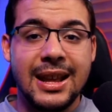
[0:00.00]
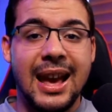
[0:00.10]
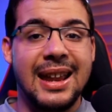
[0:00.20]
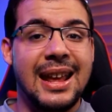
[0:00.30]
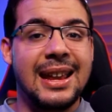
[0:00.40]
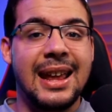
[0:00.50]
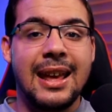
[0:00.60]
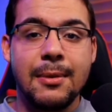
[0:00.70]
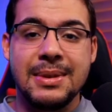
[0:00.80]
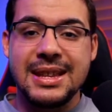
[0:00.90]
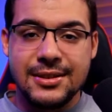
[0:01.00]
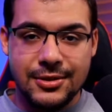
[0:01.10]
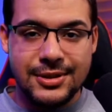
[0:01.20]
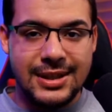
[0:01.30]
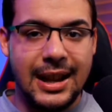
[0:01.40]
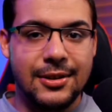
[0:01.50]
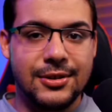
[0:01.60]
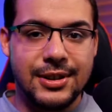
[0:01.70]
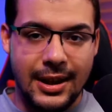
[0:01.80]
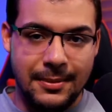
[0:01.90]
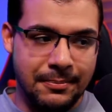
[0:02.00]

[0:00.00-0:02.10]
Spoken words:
at 8 a.m. Eastern Standard Time.